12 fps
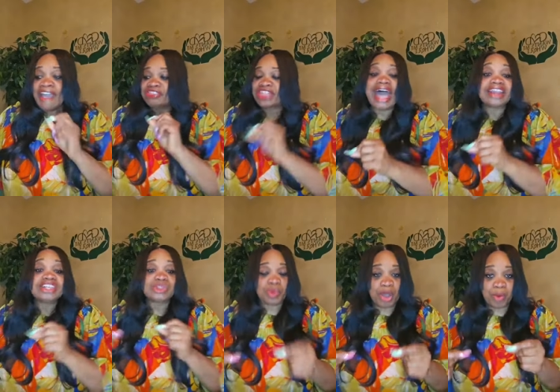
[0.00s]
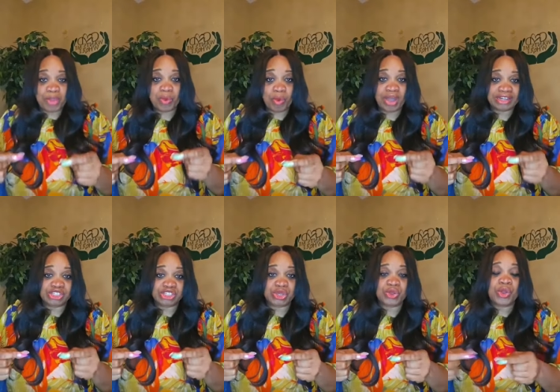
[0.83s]
That is what we want to
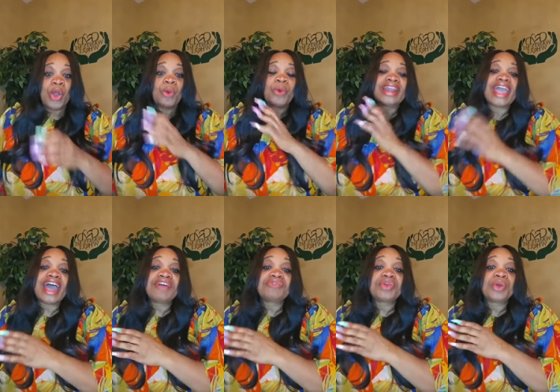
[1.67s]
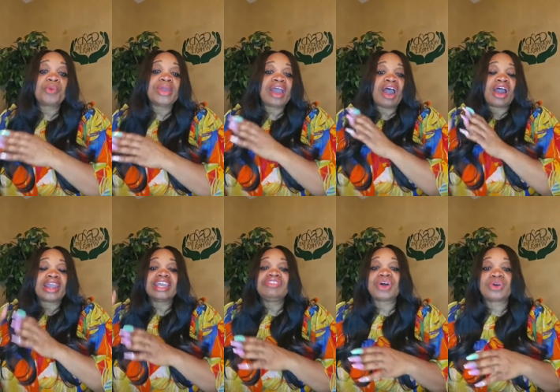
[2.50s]
do. Whenever we are
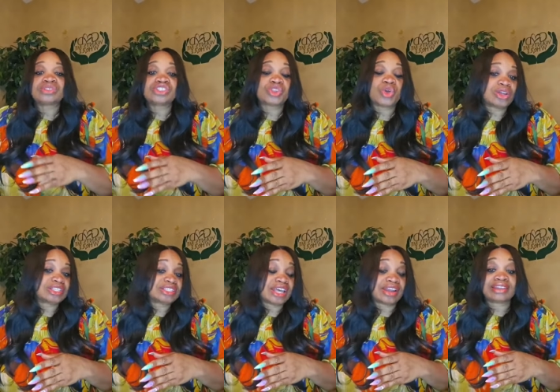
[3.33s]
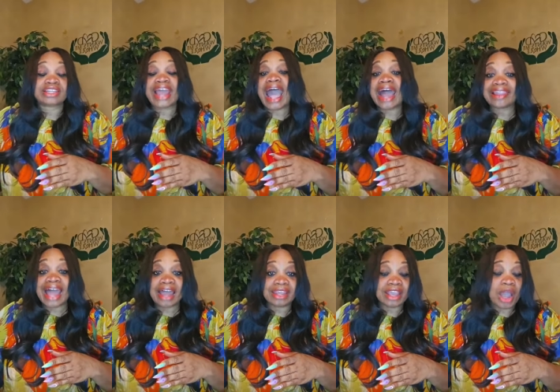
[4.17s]
in those thoughts that are not
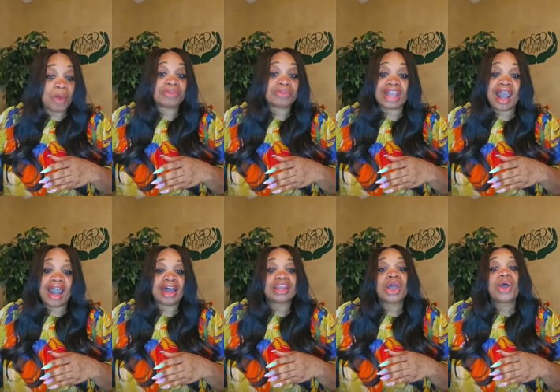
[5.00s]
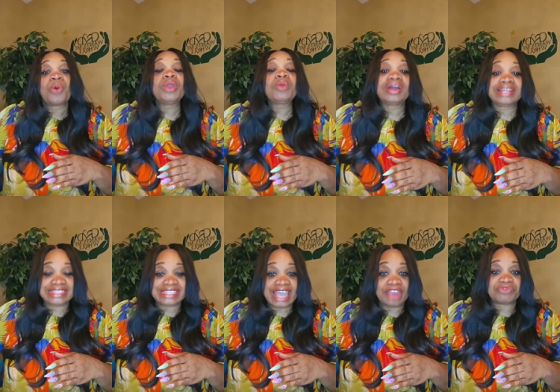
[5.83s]
lining up with God, we want to
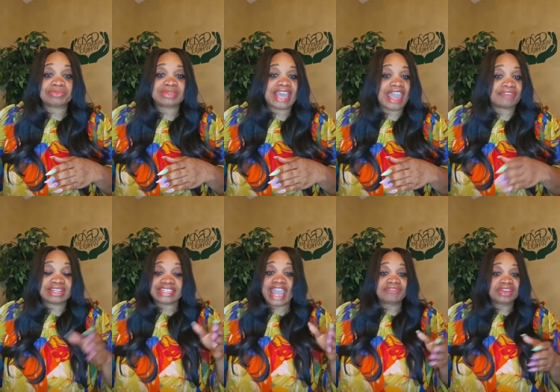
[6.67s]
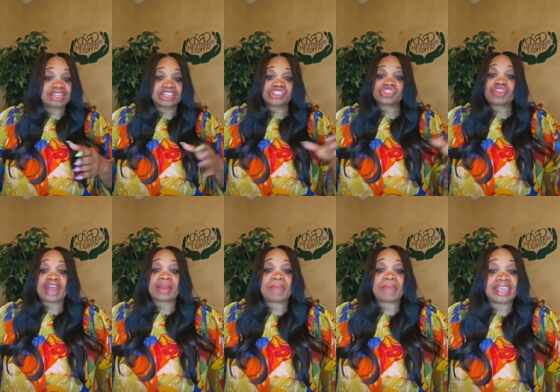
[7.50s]
take from David. David didn't try to
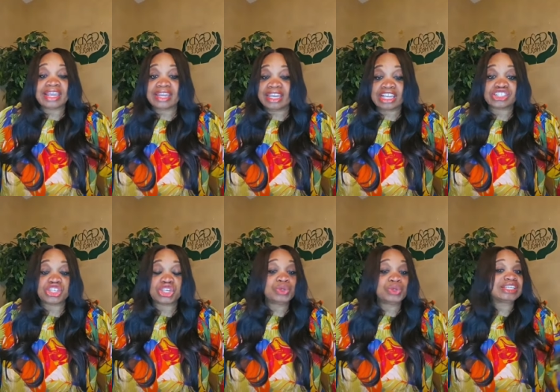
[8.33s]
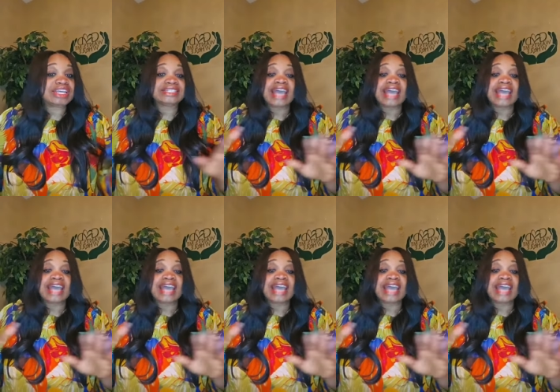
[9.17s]
make any excuses.